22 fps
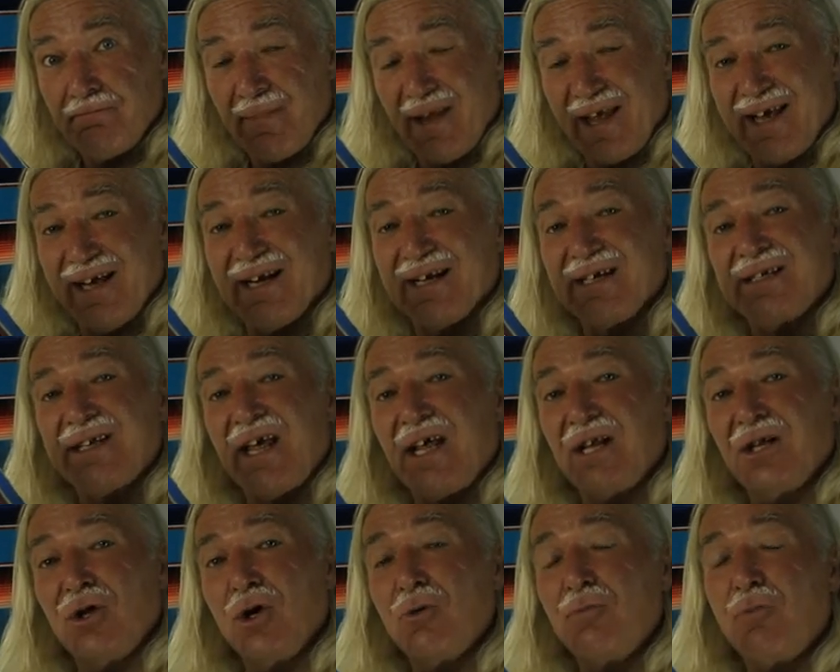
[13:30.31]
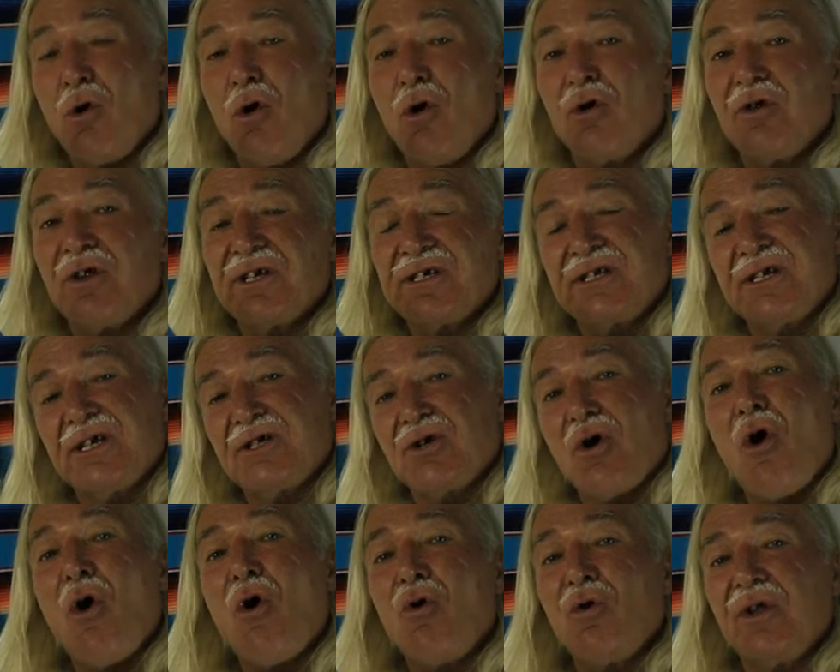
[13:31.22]
It is a loophole that says
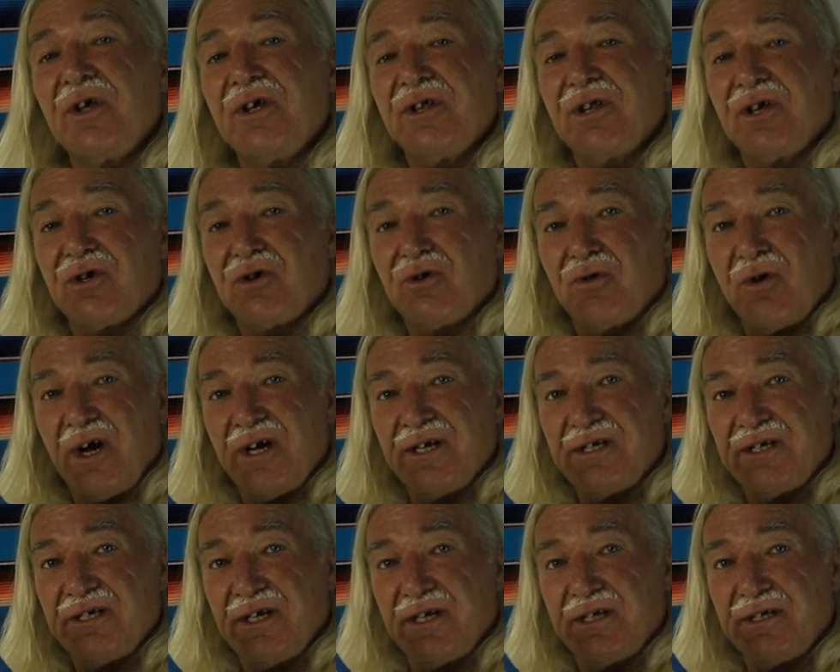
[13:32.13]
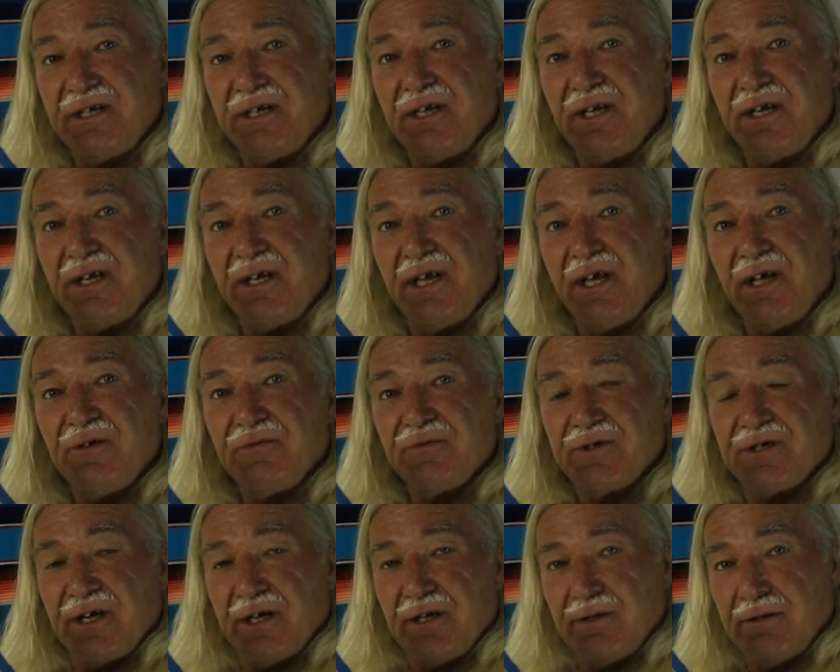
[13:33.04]
only the Christ entity
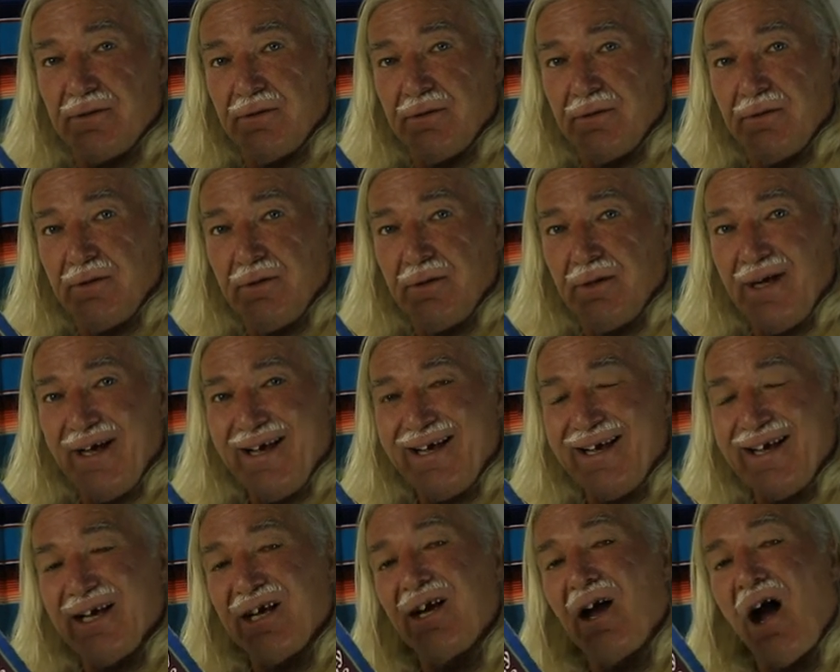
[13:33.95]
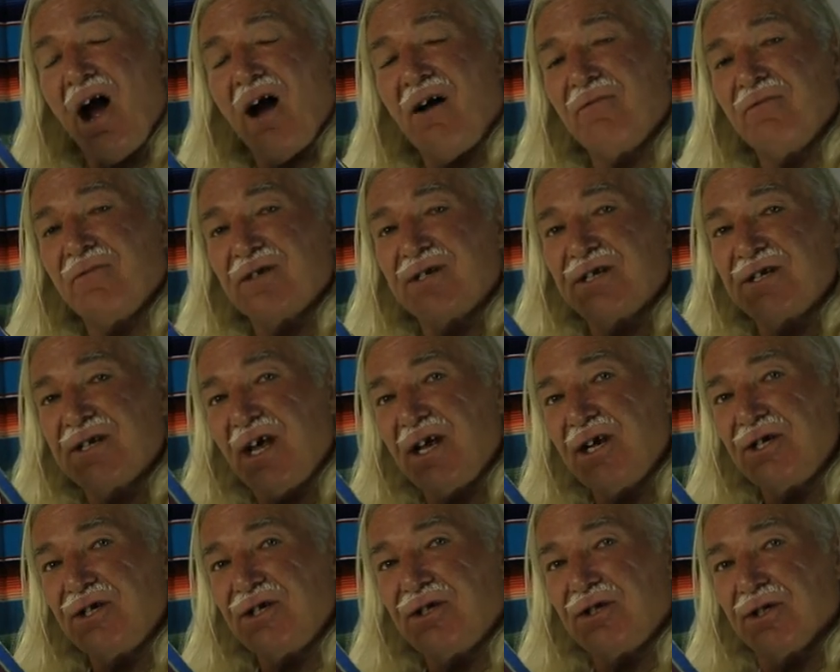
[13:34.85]
gives it. In
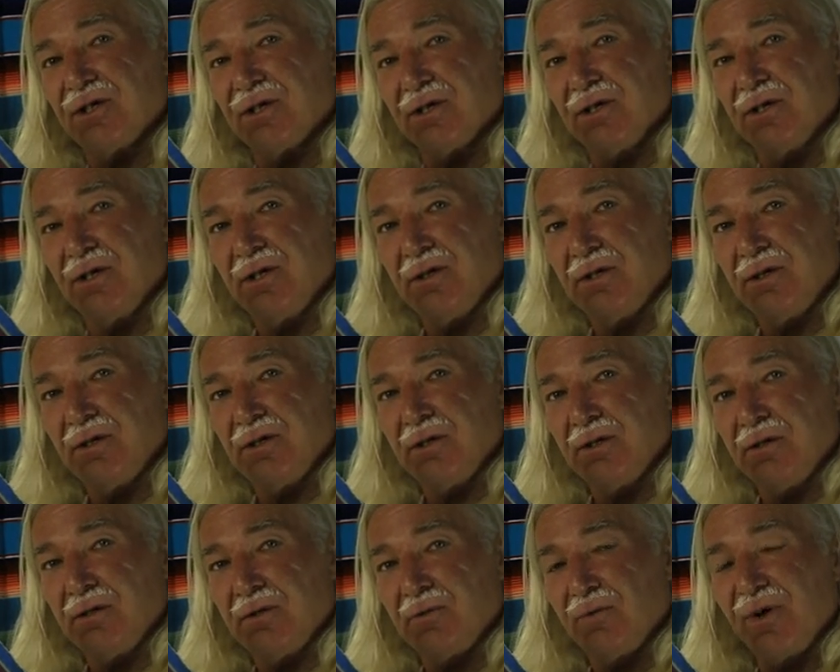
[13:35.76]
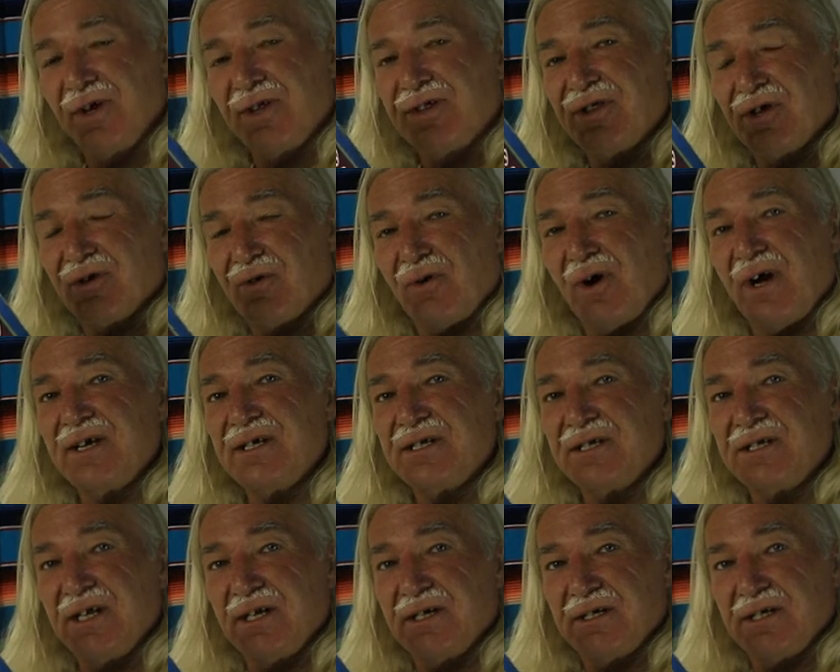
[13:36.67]
conversation with the
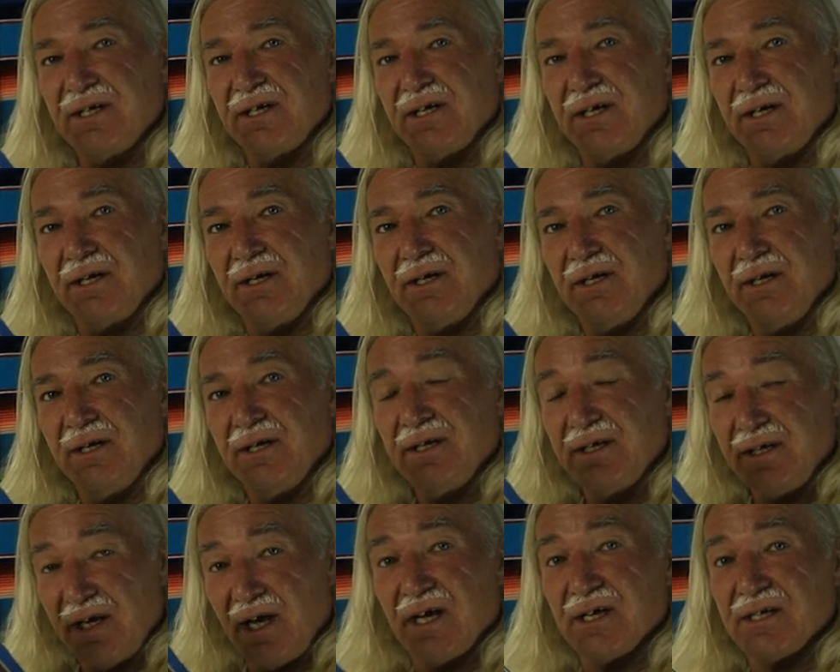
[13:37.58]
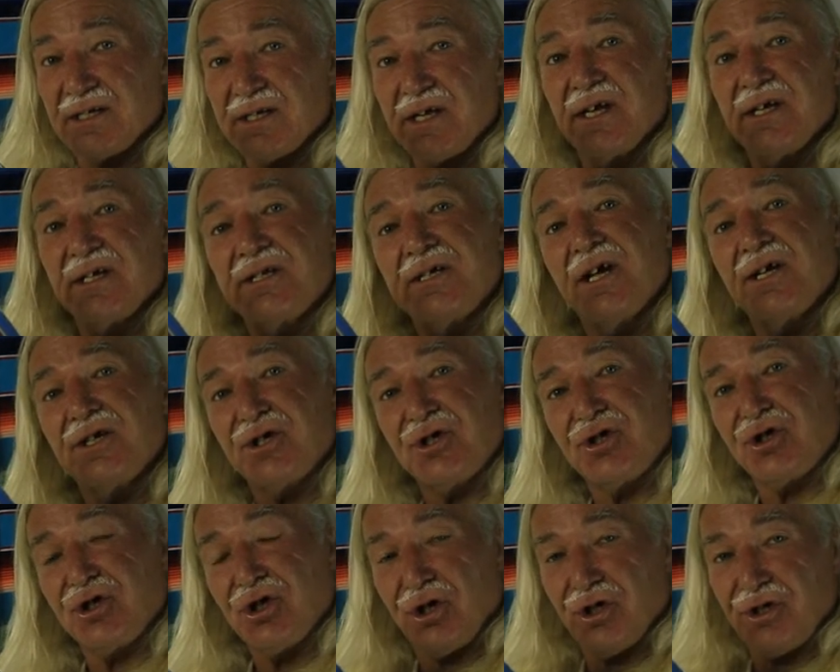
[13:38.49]
Christ entity, yes, it says
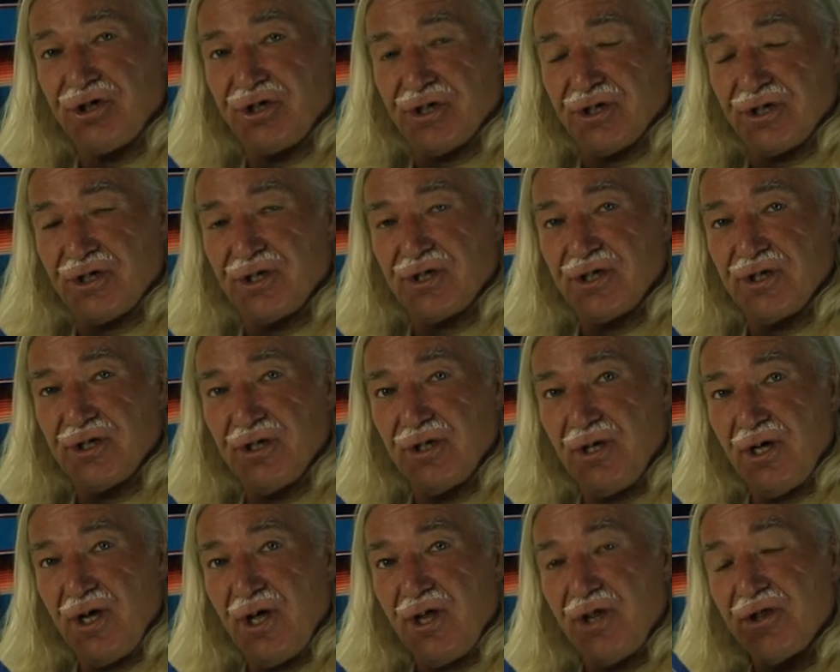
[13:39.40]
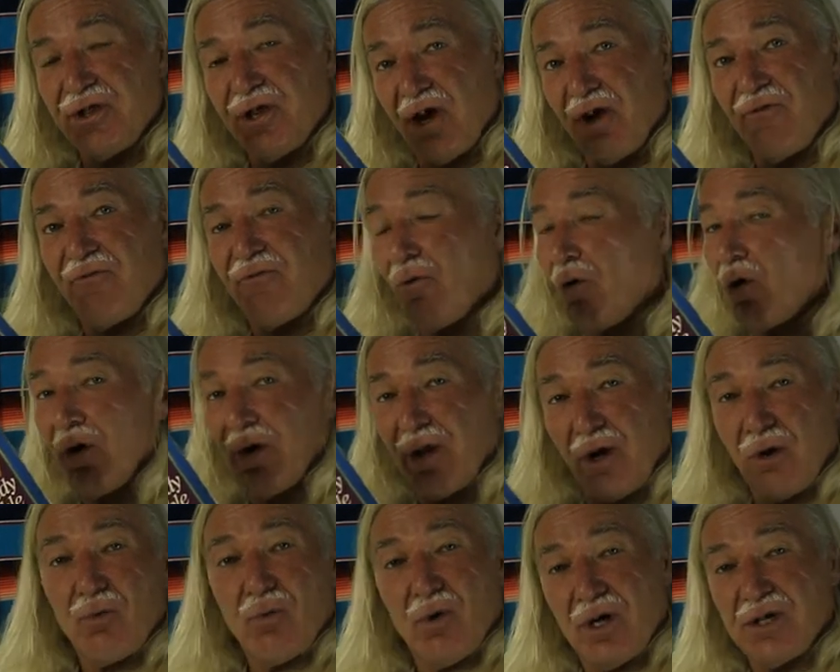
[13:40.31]
churches. Therefore,
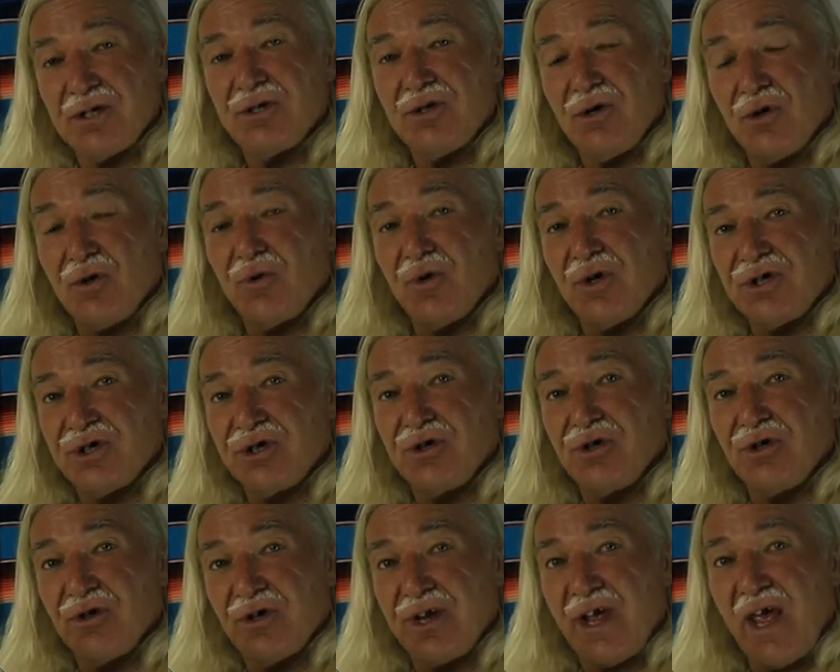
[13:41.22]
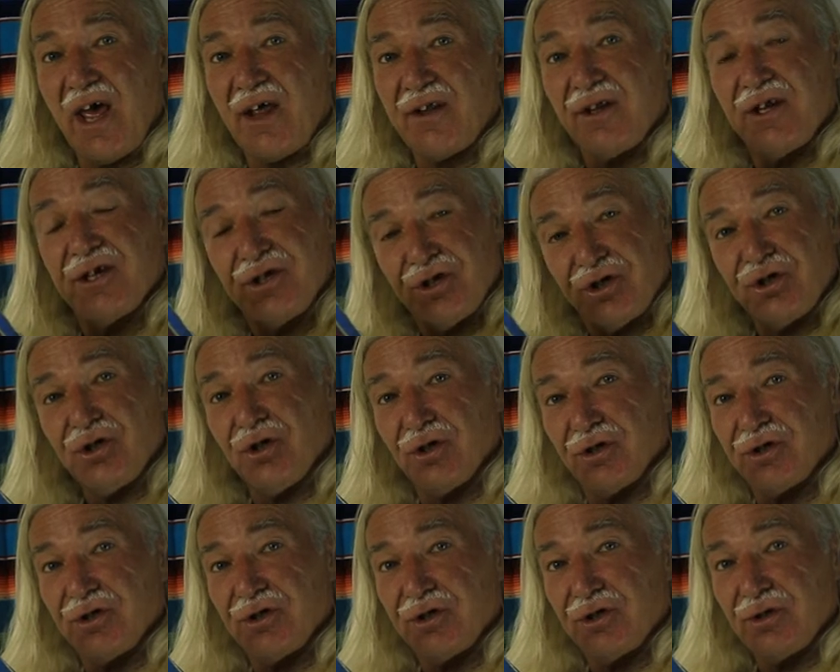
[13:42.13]
there was no Christian or Catholic
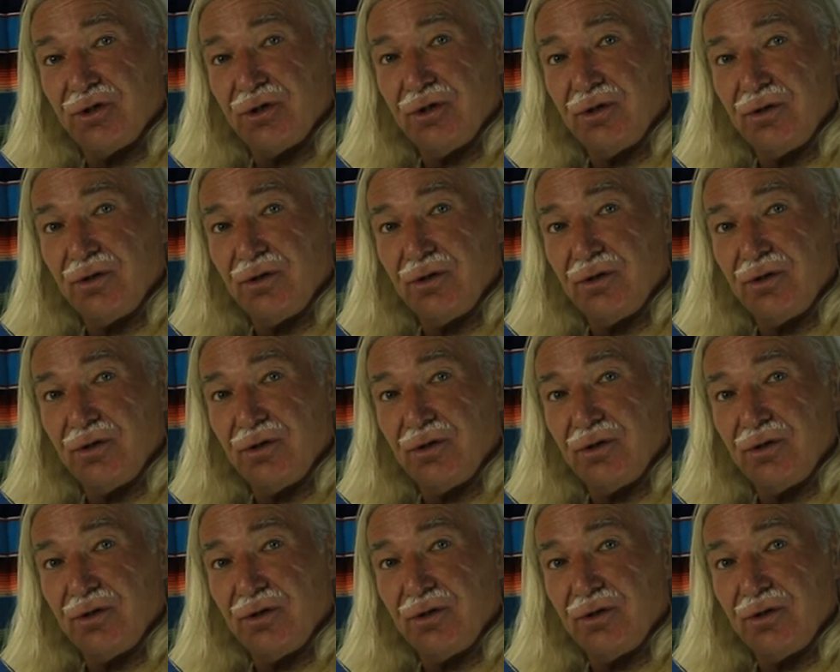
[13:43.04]
Church